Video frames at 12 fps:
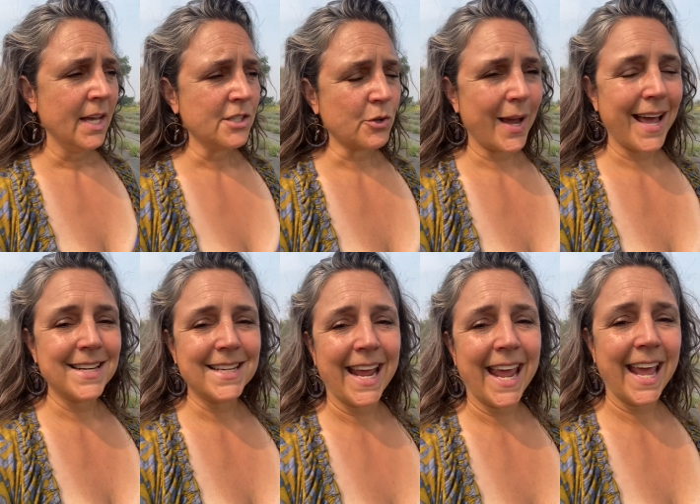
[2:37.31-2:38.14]
So I
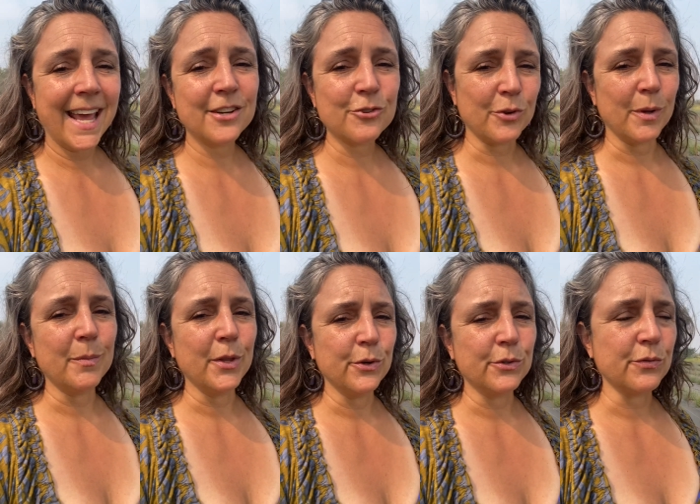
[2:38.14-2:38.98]
had to hand
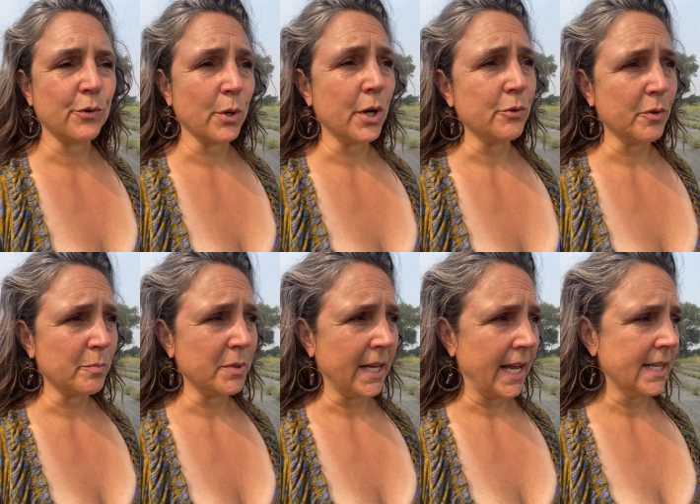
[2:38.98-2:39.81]
trim those 400
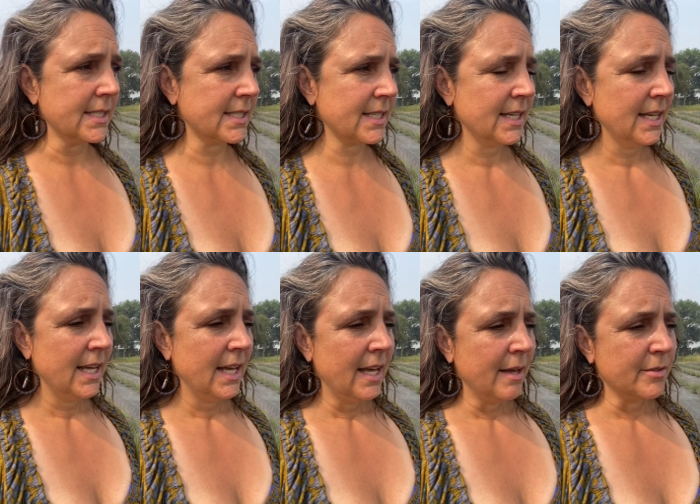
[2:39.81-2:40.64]
plants
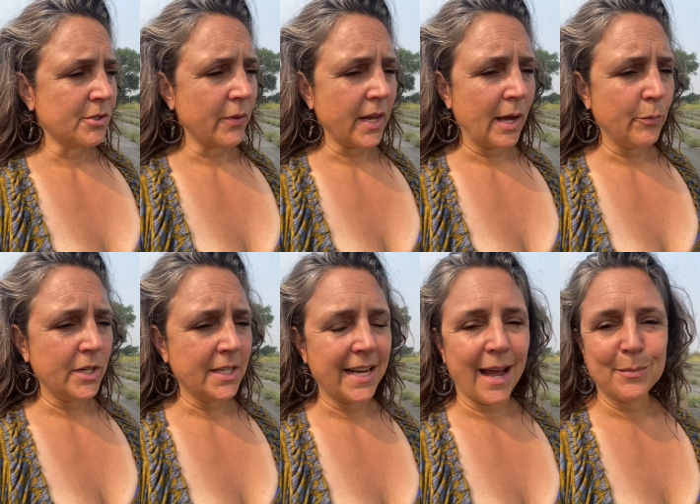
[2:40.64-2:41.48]
so that I
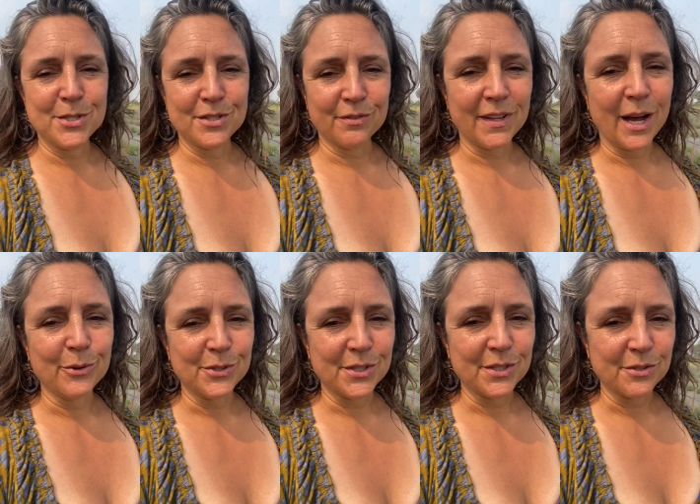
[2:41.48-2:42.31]
wouldn't damage the
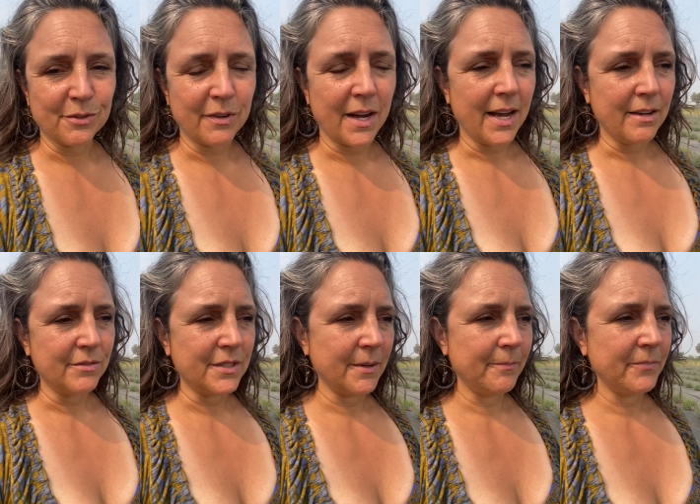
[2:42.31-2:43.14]
flowers that
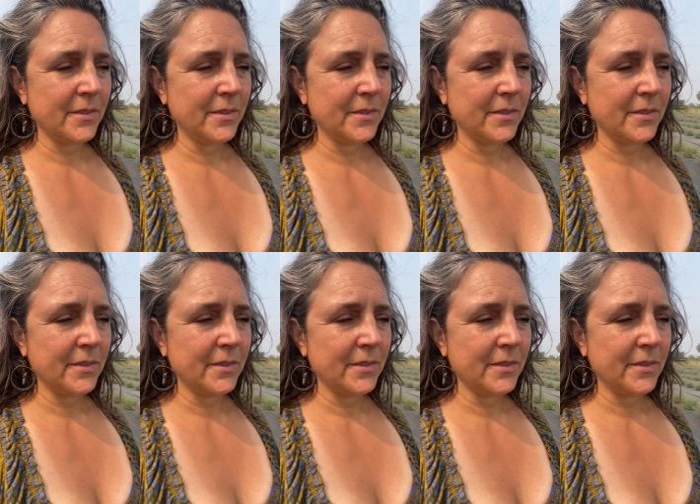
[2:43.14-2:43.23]
survived.